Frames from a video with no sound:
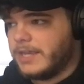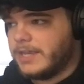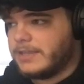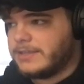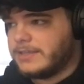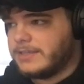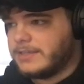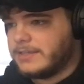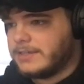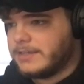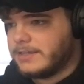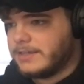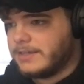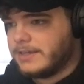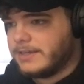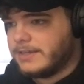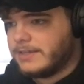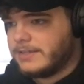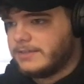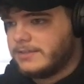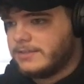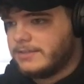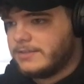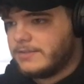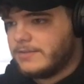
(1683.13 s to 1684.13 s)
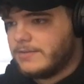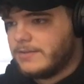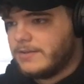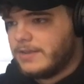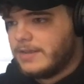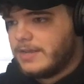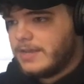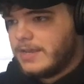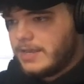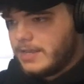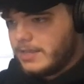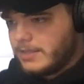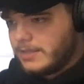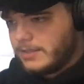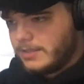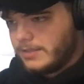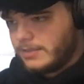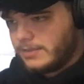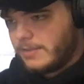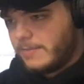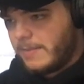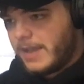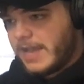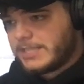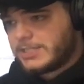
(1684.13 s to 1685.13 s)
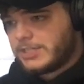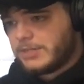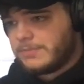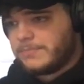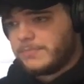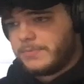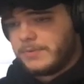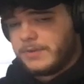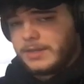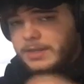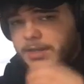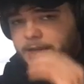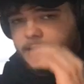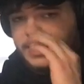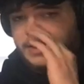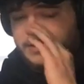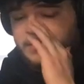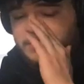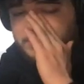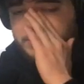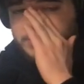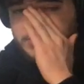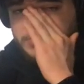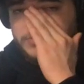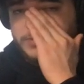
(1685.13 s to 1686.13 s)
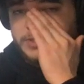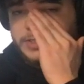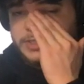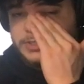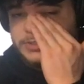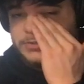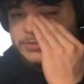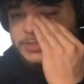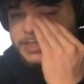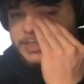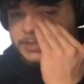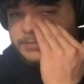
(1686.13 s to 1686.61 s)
I think the matchup between the 2